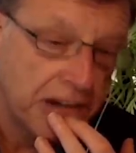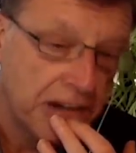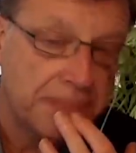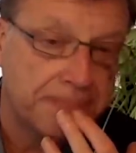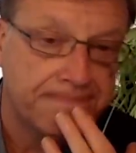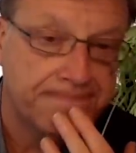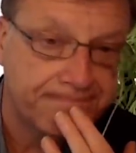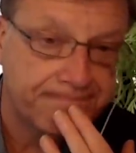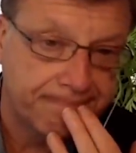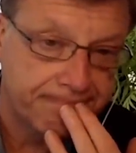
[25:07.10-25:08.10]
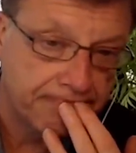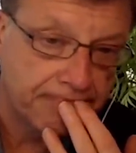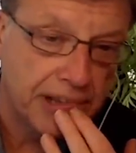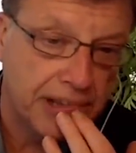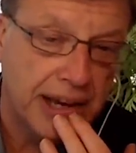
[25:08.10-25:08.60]
Right.
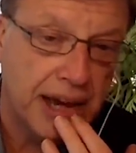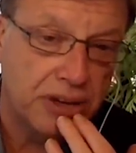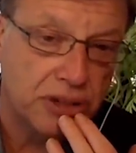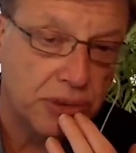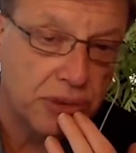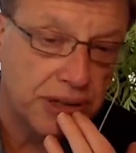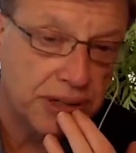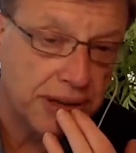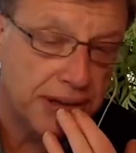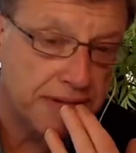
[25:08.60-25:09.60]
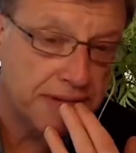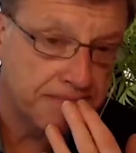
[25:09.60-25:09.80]
Yeah. And God knows what else together.